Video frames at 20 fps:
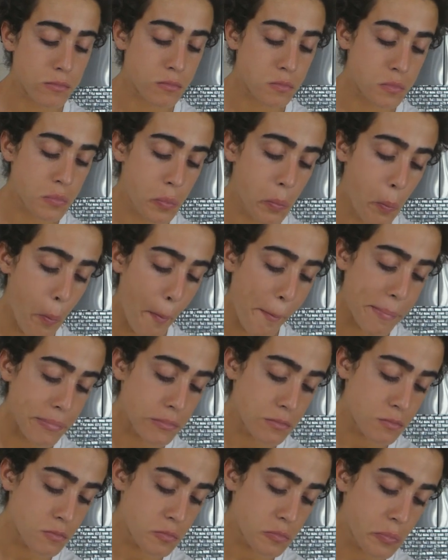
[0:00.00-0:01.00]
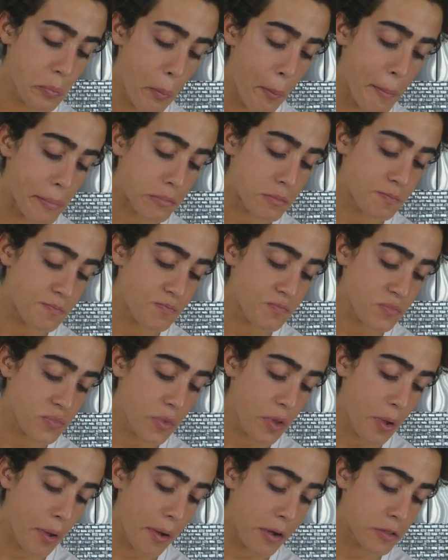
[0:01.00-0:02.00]

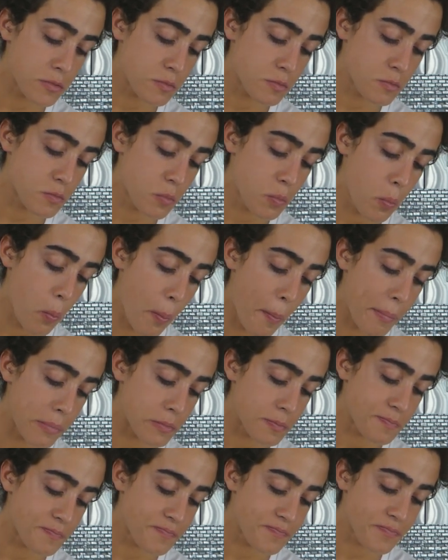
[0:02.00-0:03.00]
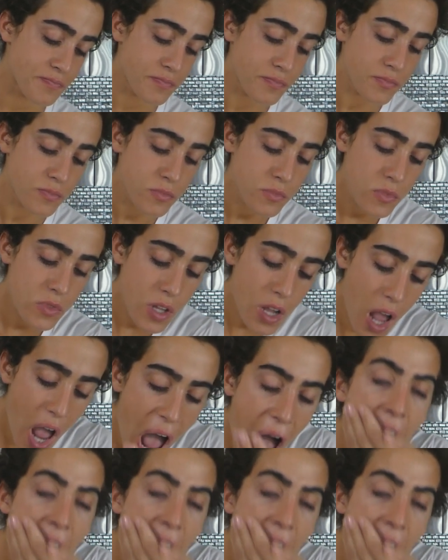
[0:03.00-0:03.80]
[no speech]